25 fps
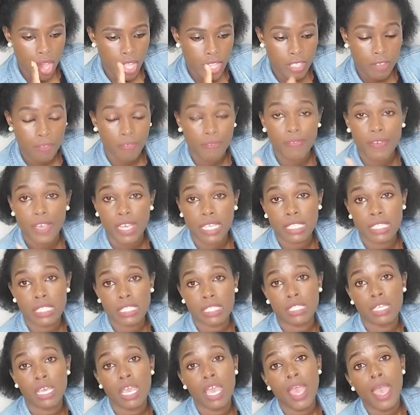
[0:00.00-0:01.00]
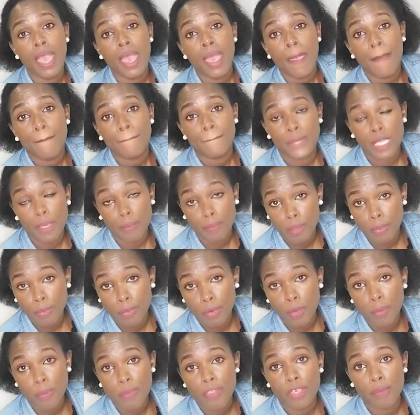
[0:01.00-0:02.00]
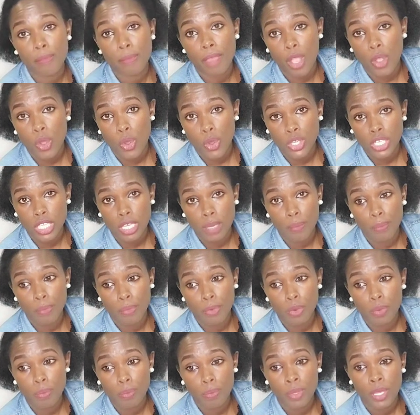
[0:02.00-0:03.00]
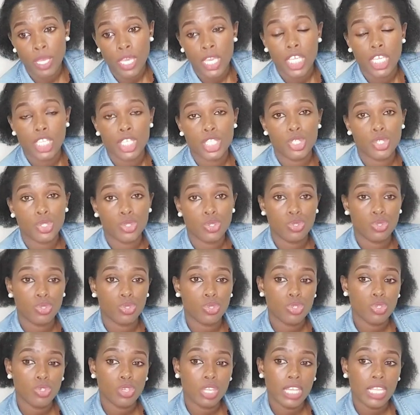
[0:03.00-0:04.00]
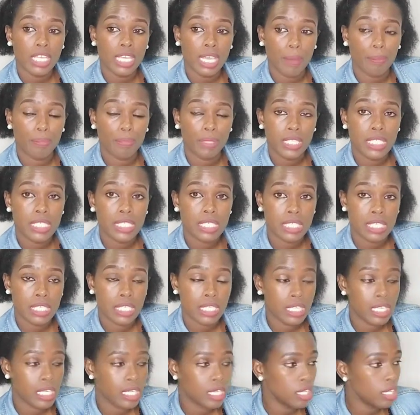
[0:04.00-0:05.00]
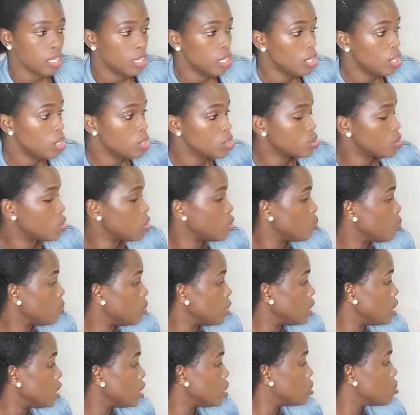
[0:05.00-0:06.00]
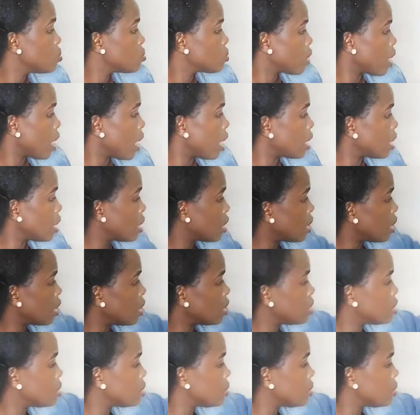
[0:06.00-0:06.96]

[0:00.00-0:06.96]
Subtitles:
the first baby poop, the meconium poop. It is usually a bit sticky, so you will need to carry that.